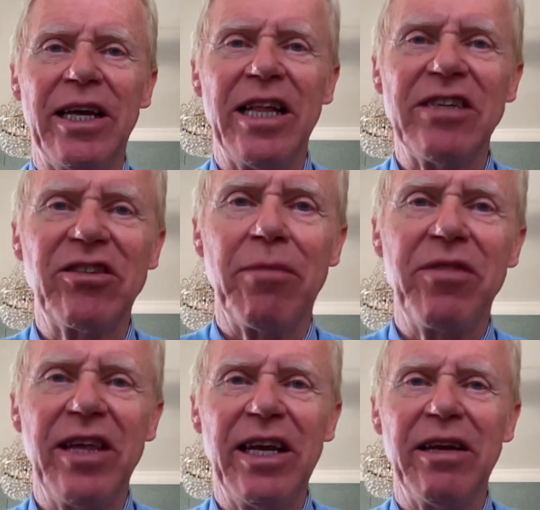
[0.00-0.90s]

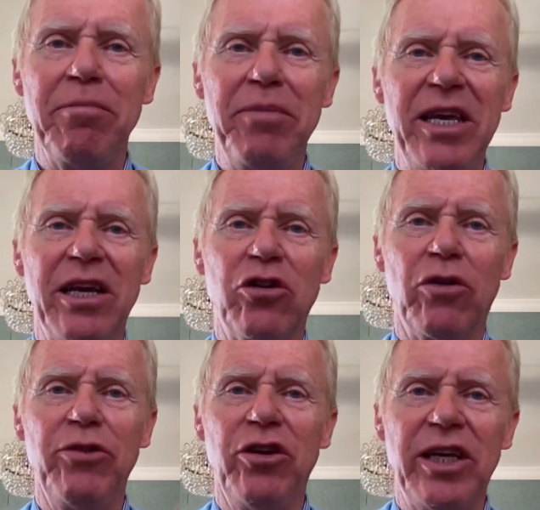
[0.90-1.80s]
something being
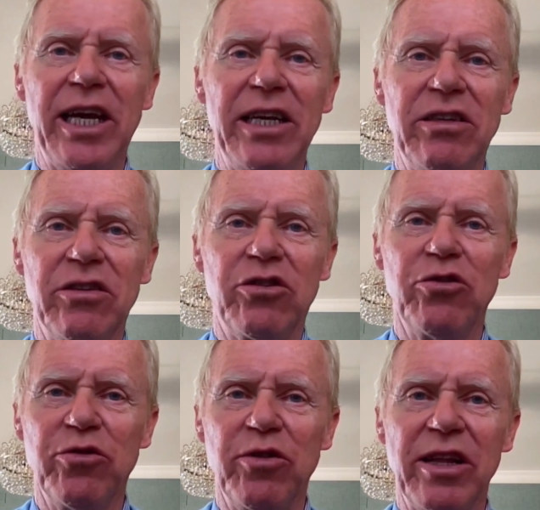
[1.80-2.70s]
communicated
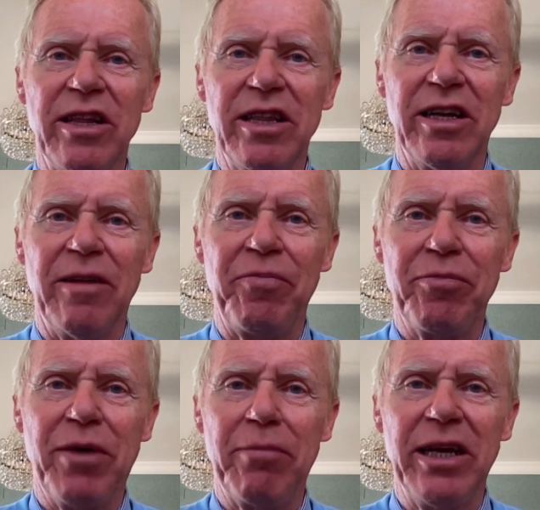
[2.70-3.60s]
to the
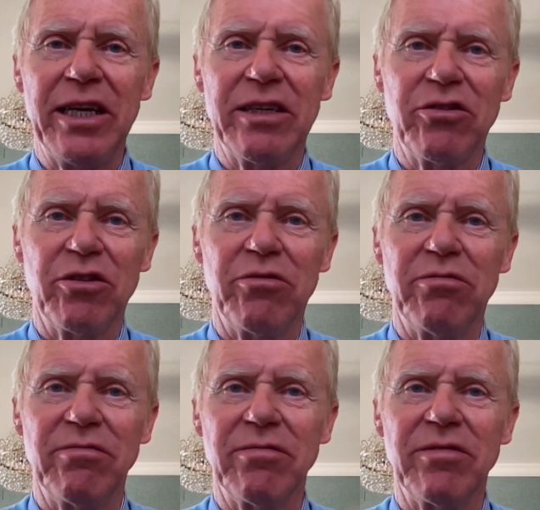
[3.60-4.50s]
public,
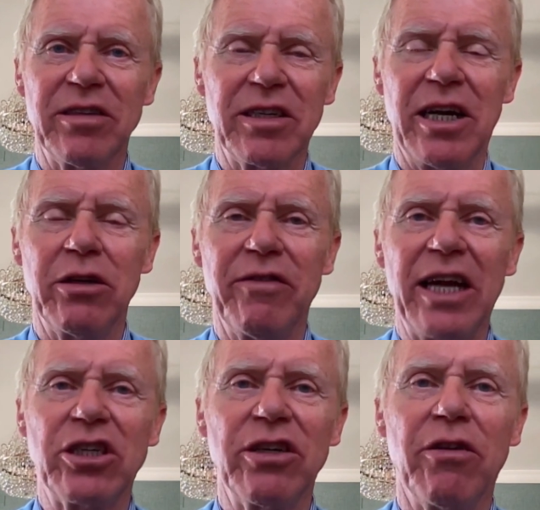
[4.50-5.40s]
so a kind of
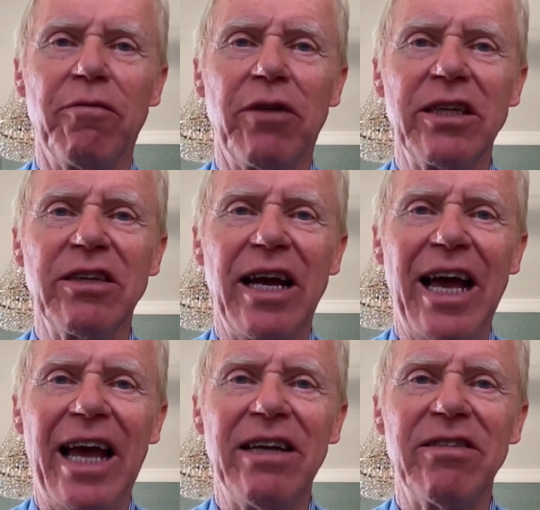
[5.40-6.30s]
action on one
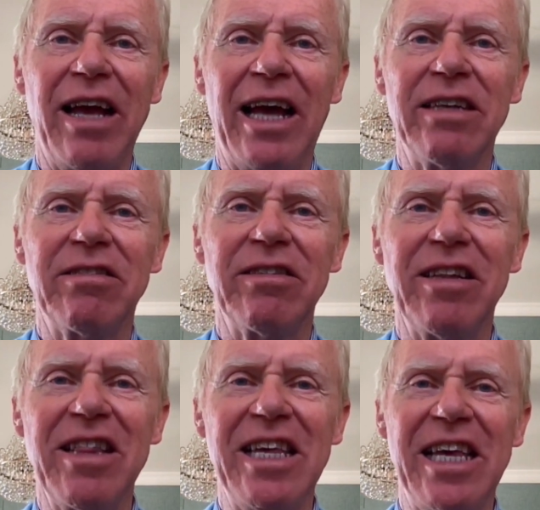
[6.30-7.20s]
hand, and
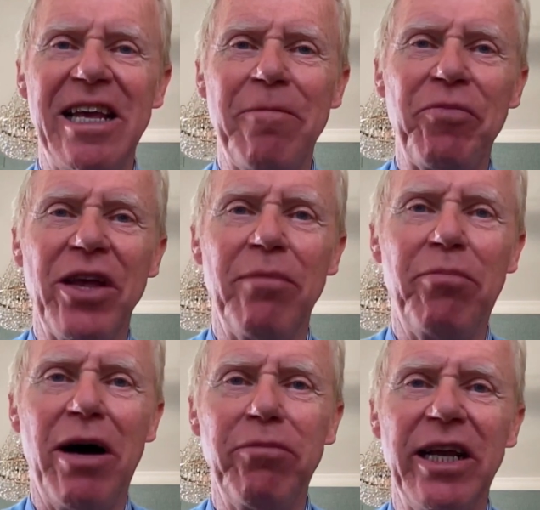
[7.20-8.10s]
the
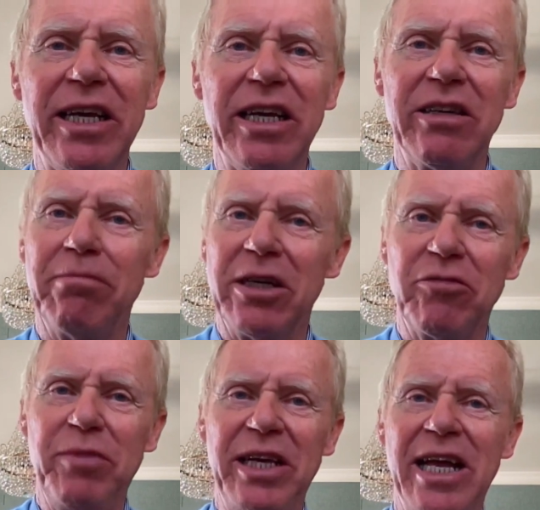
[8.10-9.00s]
public
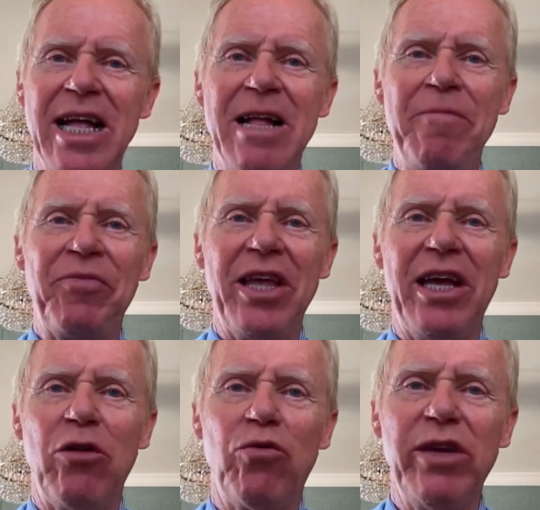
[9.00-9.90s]
must be
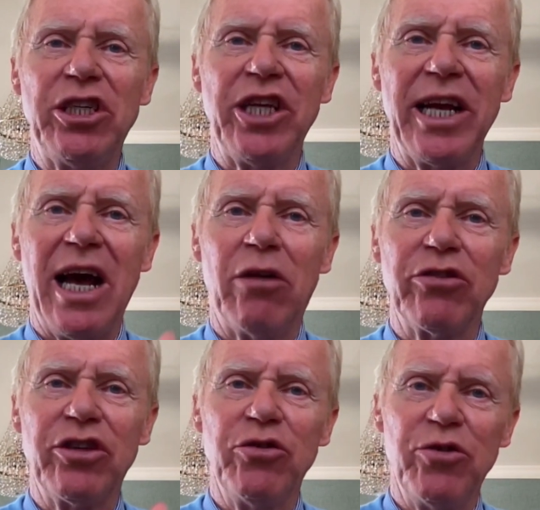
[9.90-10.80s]
reaching
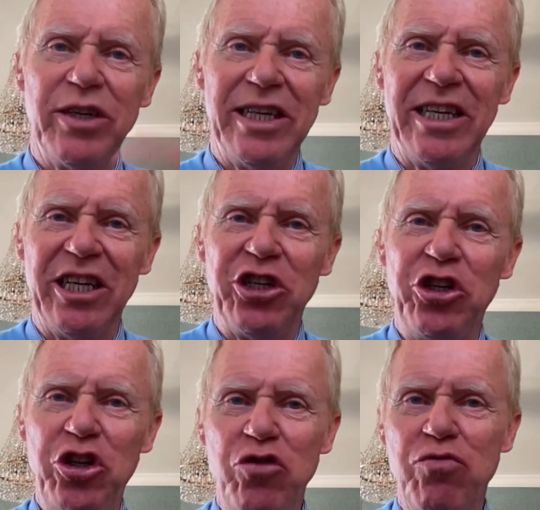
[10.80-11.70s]
out to a
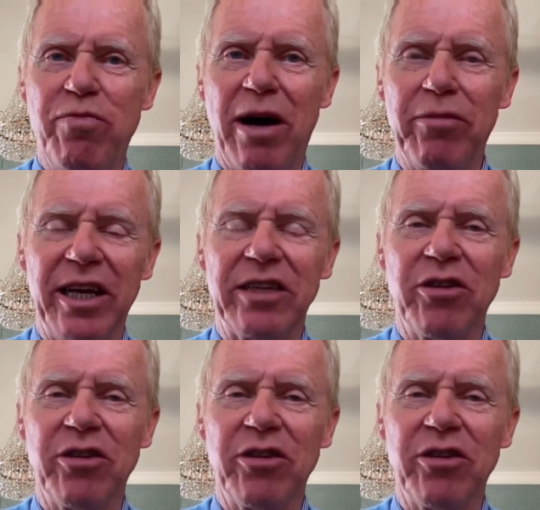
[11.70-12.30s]
new public.